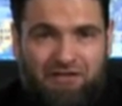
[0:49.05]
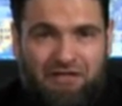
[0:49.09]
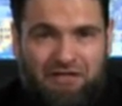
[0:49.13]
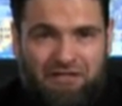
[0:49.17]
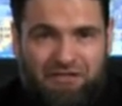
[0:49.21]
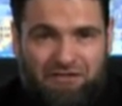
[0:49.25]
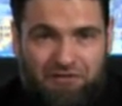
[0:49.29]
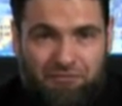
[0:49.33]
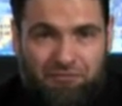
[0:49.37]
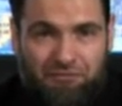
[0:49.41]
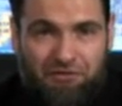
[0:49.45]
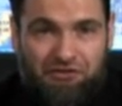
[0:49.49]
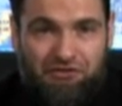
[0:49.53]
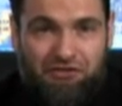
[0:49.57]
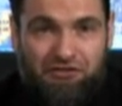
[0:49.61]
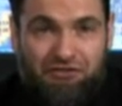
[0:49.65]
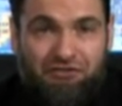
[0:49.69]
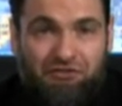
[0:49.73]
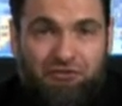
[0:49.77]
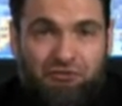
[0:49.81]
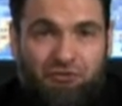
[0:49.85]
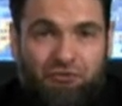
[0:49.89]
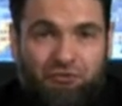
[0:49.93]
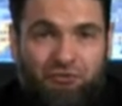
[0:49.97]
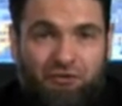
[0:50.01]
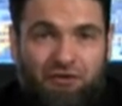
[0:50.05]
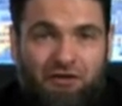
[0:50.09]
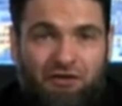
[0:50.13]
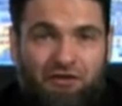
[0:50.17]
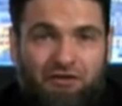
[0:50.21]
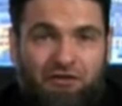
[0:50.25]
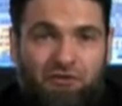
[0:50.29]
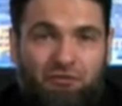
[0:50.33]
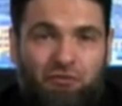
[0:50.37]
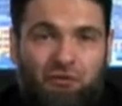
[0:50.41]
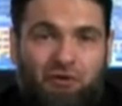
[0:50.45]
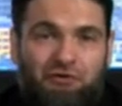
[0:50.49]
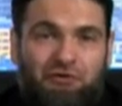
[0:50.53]
submission to
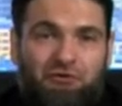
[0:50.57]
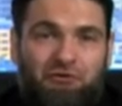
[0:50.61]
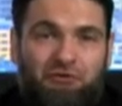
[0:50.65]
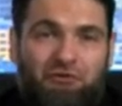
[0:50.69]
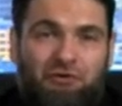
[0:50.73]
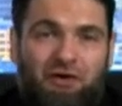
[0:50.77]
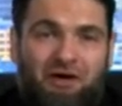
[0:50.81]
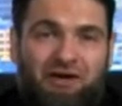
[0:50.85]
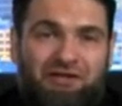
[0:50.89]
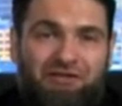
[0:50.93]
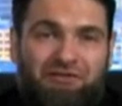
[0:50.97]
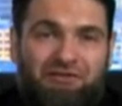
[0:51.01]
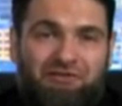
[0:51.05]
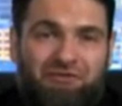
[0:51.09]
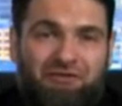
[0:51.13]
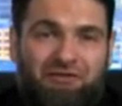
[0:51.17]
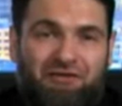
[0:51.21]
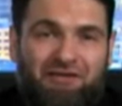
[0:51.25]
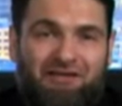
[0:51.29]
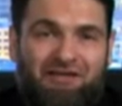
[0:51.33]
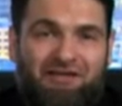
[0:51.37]
the one who created you.